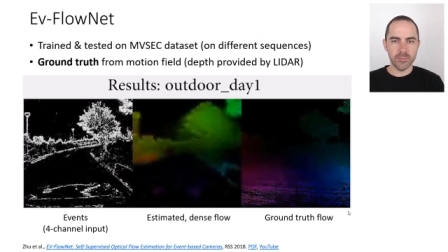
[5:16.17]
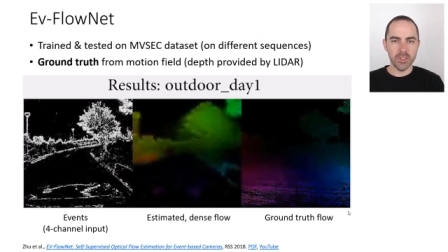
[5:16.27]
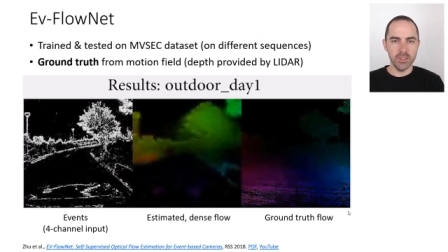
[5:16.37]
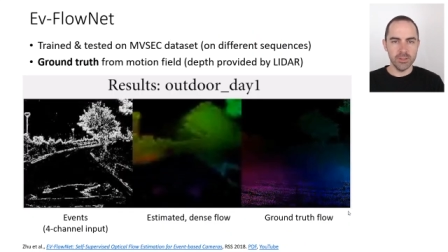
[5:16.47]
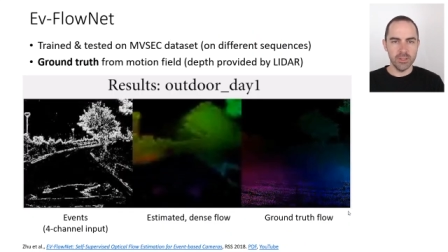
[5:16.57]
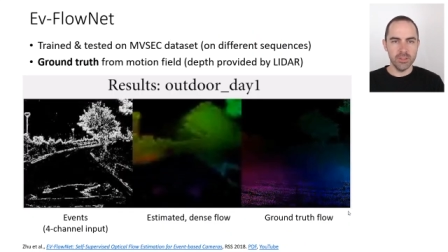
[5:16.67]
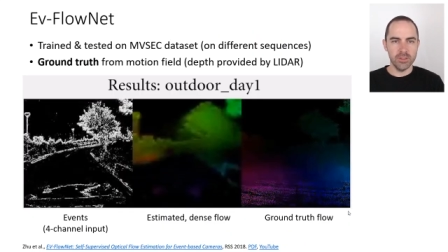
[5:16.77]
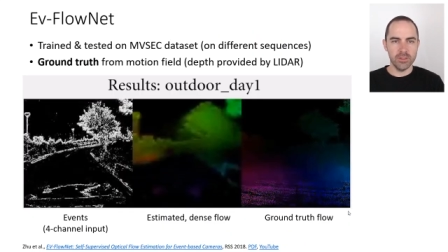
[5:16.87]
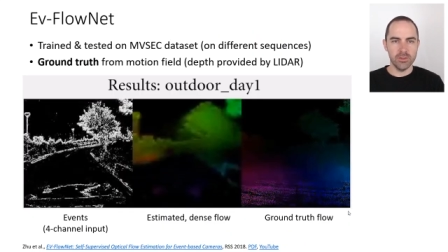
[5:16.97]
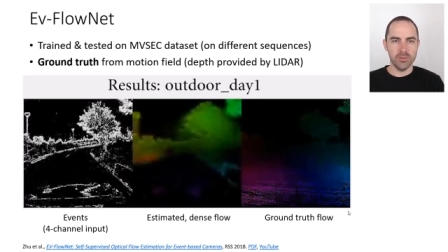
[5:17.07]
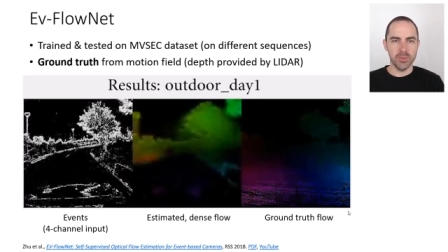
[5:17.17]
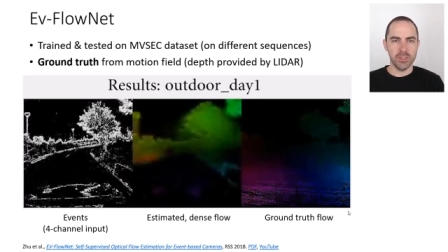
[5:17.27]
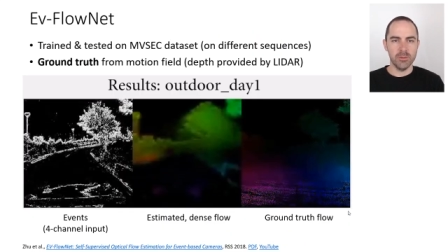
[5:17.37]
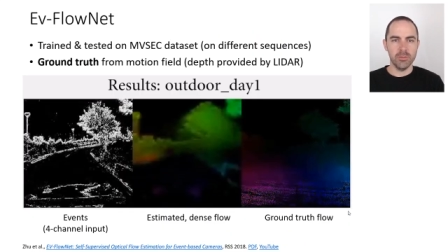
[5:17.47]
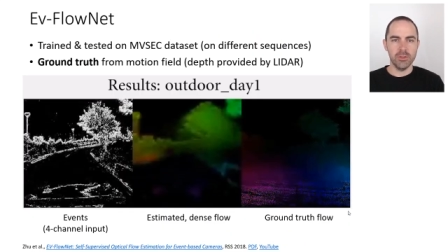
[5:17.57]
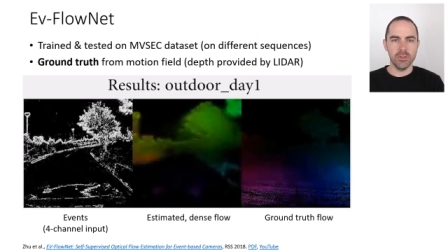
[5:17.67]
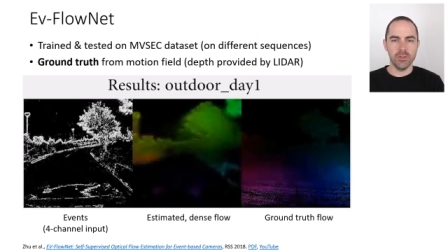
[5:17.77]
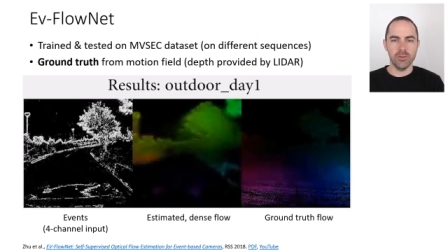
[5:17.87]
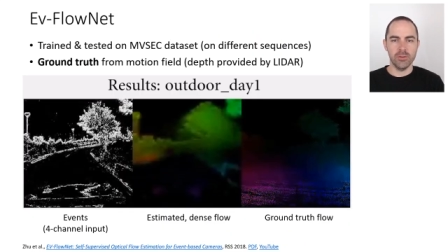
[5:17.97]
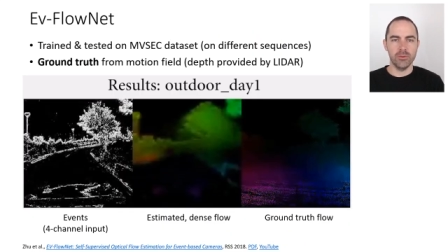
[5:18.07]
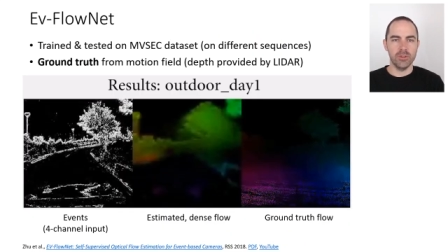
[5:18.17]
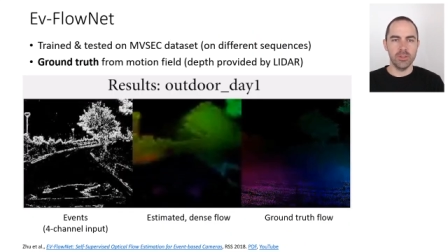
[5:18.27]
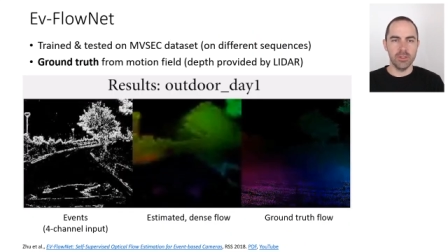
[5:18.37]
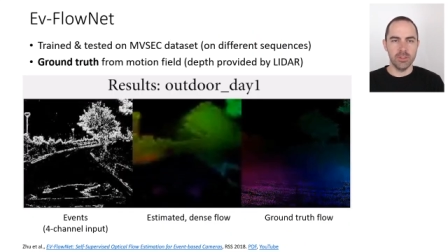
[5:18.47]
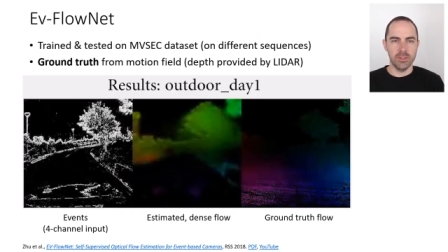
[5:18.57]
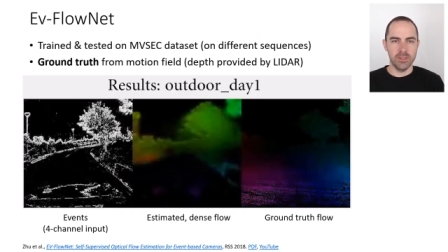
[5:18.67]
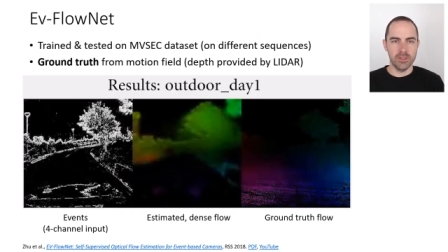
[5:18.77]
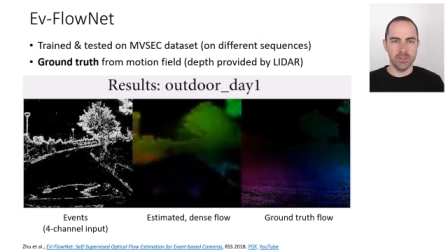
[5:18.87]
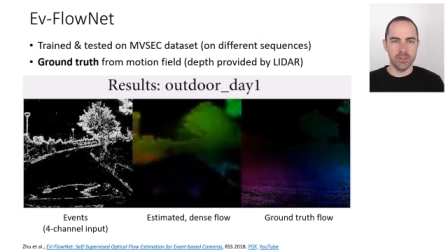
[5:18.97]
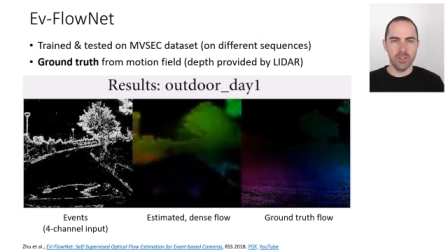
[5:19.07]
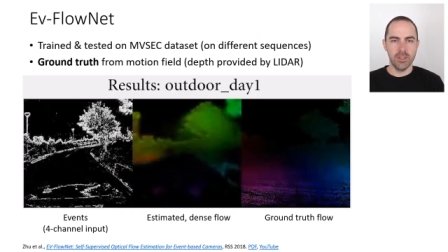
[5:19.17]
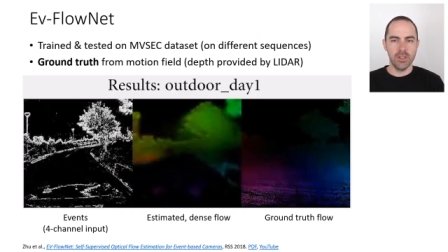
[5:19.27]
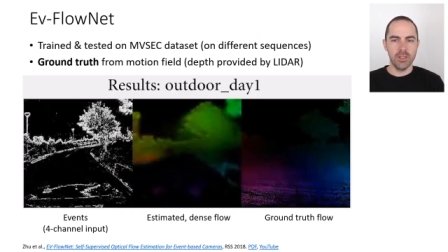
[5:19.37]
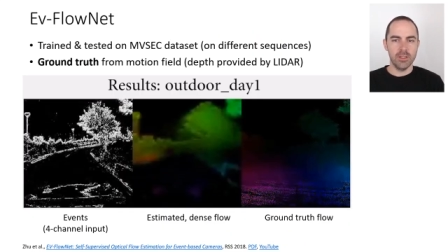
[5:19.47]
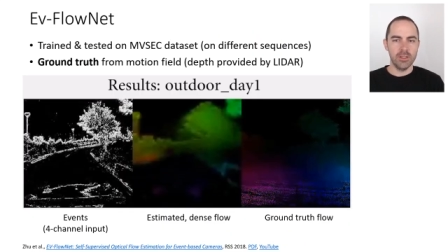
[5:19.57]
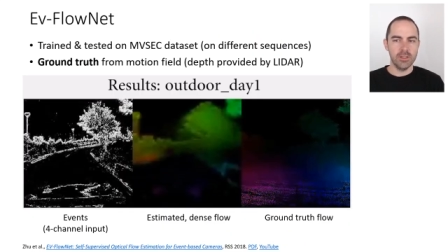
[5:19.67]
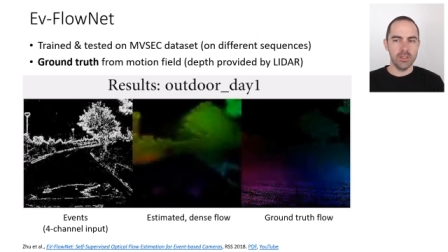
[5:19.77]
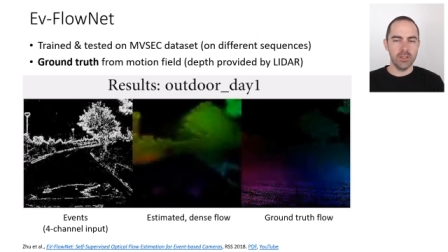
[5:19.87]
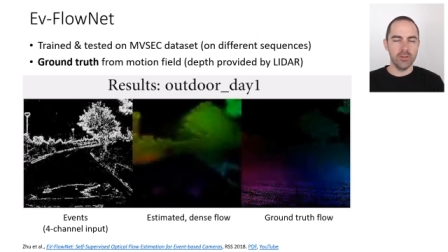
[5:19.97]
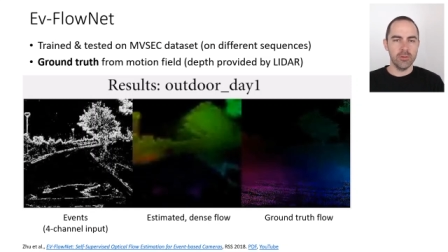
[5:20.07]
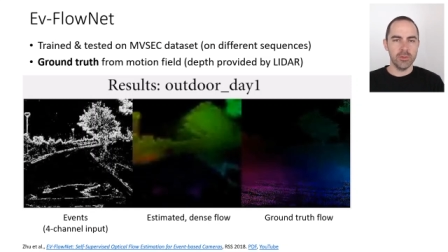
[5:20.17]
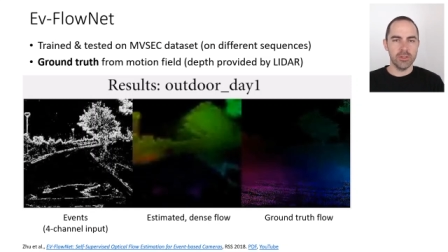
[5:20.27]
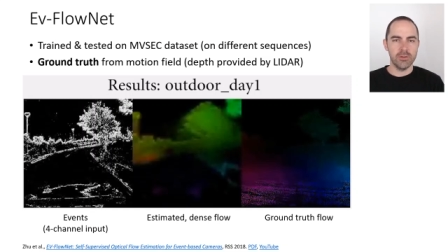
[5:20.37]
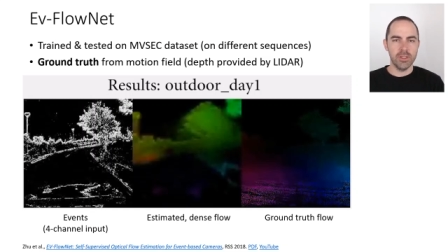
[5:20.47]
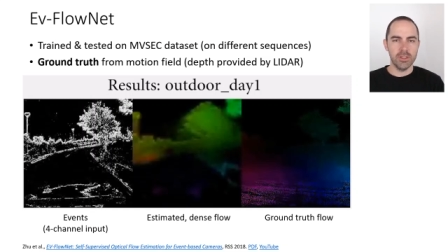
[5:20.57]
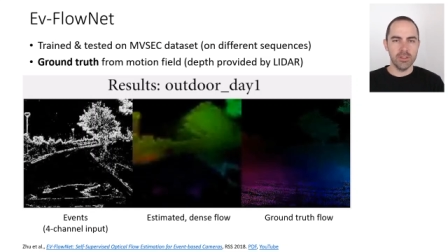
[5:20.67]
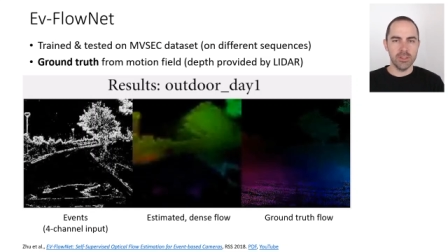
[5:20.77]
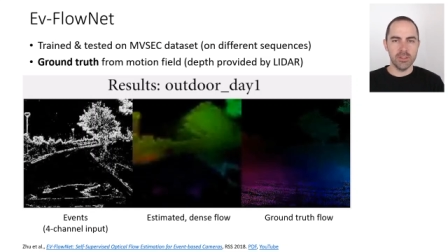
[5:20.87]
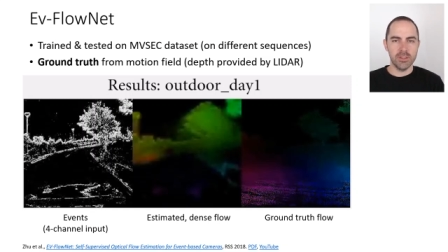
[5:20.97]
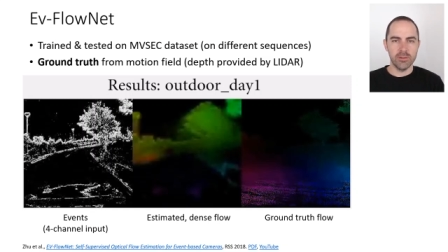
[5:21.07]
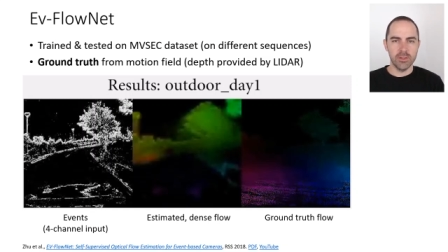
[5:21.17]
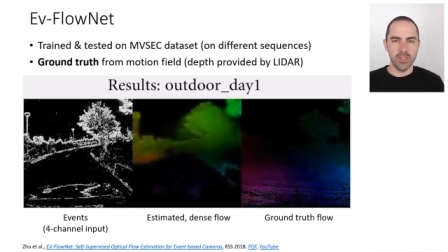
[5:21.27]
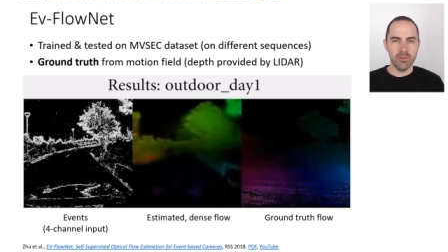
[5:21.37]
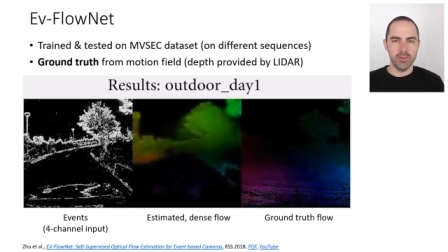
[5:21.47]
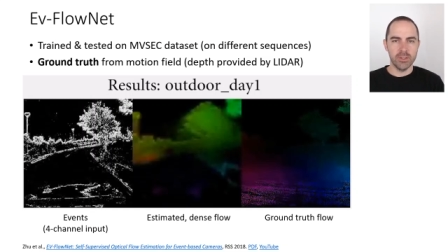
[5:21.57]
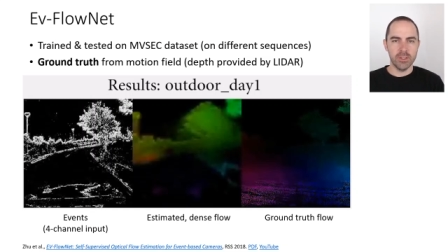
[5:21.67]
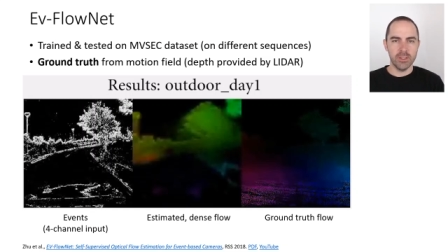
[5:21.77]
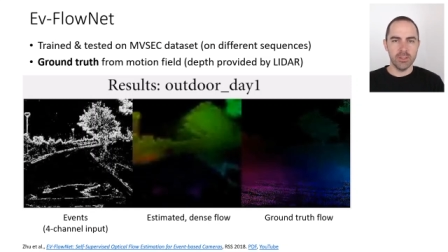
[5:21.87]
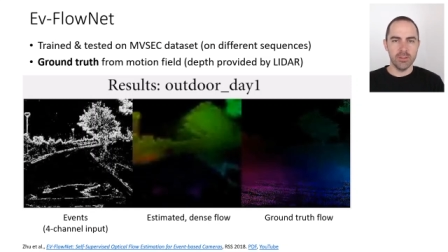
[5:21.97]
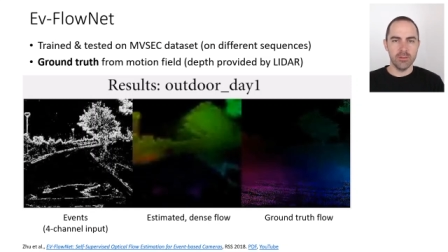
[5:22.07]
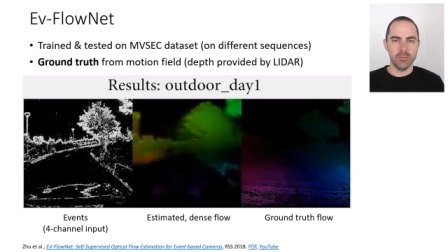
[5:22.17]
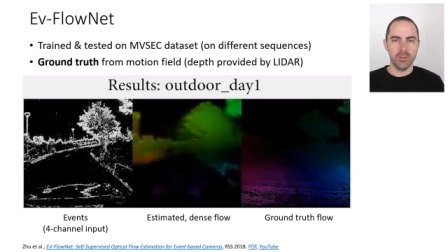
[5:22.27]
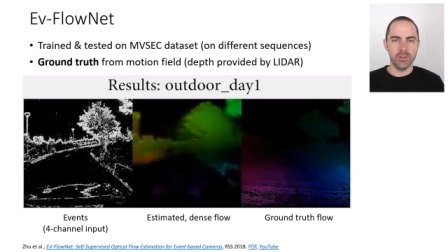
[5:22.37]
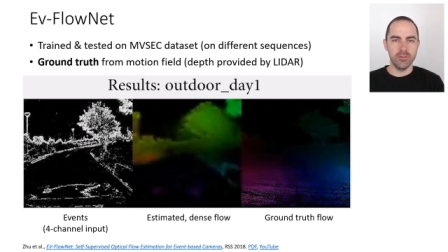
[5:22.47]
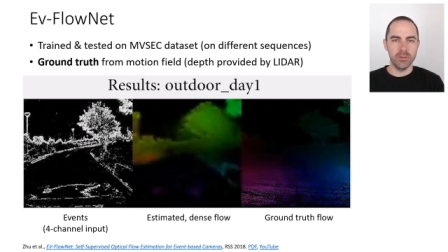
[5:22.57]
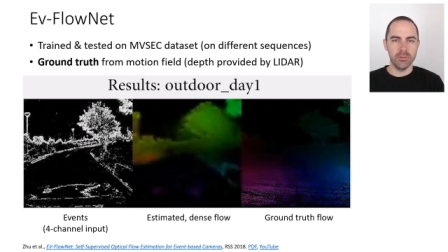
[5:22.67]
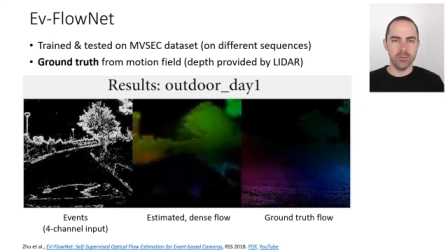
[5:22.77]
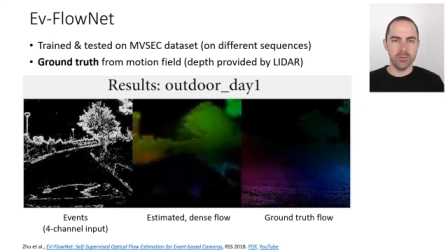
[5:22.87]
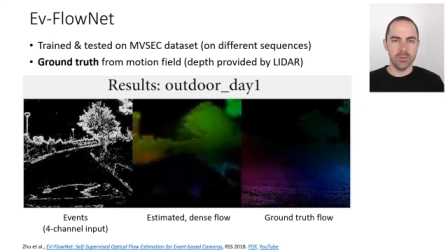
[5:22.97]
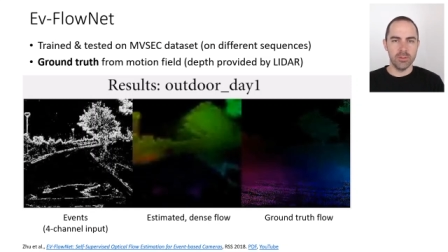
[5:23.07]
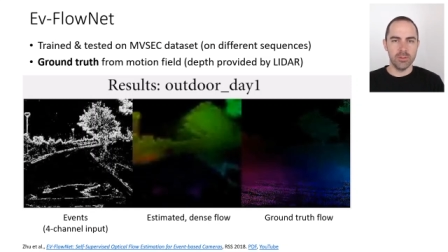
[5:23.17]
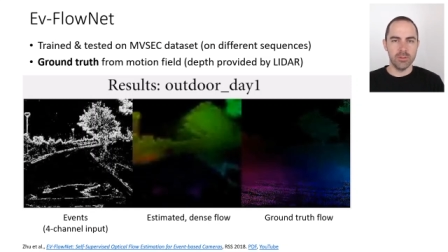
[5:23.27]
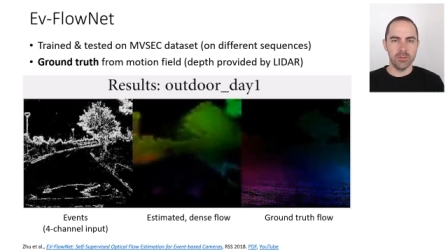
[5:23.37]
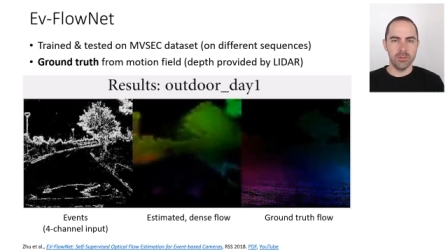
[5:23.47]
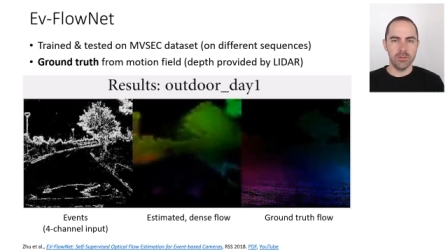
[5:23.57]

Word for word: This leads some examples. So the, it's this algorithm is trained and tested on the MVSEC multi-view, uh,